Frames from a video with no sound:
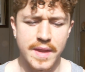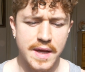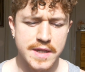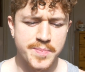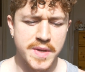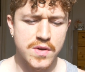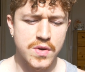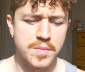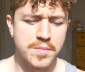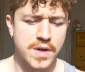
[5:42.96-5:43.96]
has
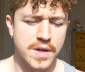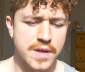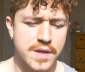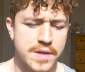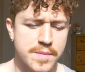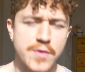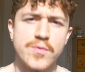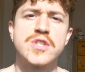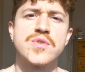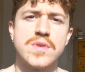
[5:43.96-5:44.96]
become my, my
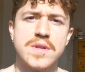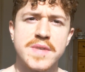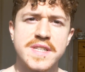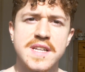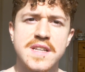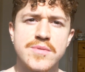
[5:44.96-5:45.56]
ritual, my daily